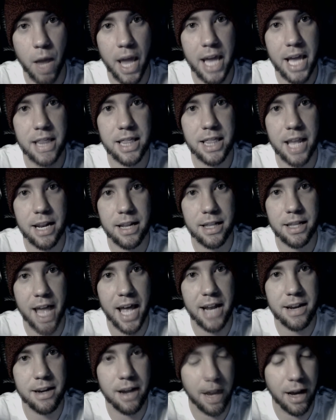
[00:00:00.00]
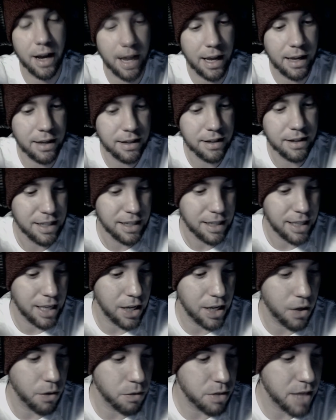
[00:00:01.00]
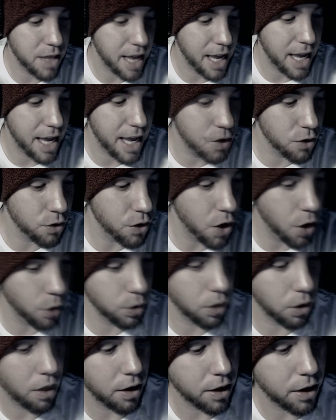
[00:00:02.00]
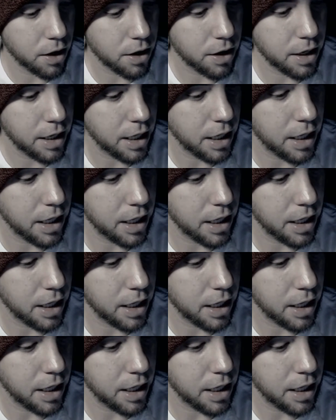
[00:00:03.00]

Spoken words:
right? That you're no longer